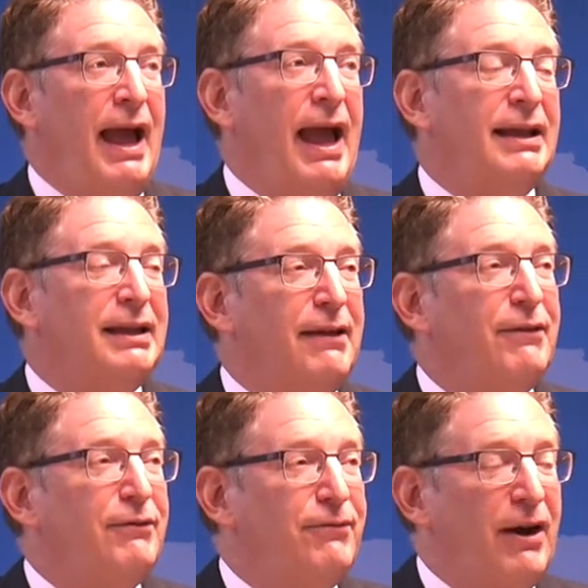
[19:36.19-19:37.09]
And
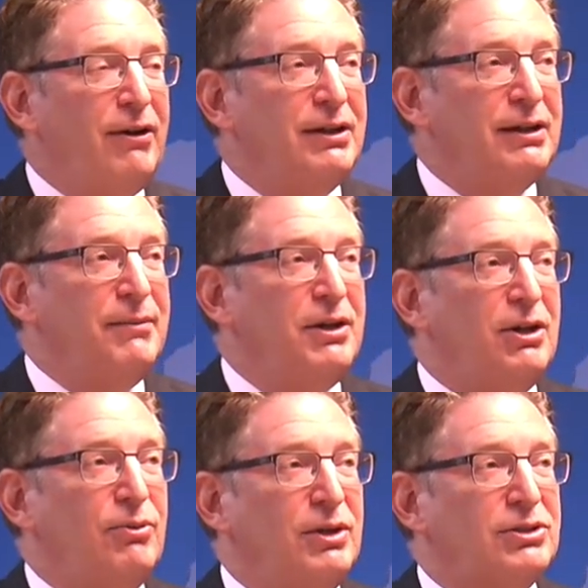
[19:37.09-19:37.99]
given very
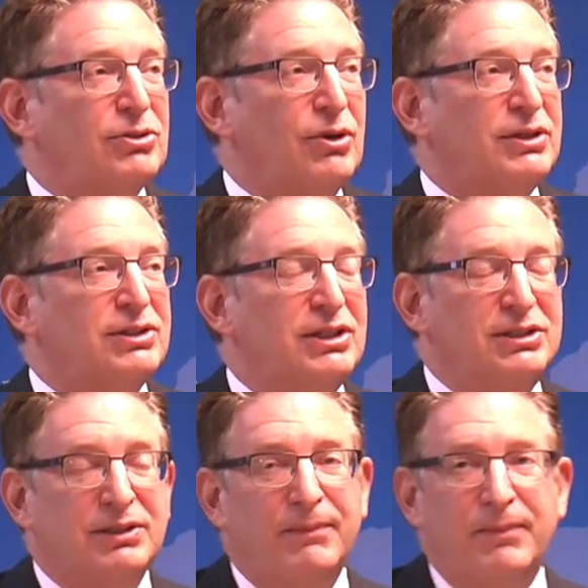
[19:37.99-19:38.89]
limited
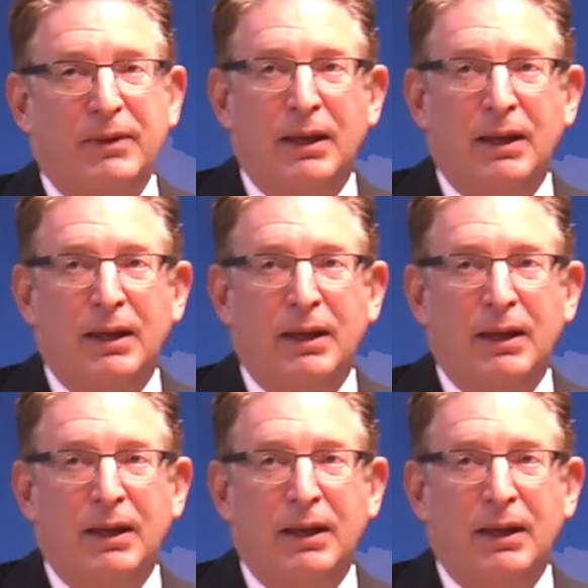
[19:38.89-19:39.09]
resources,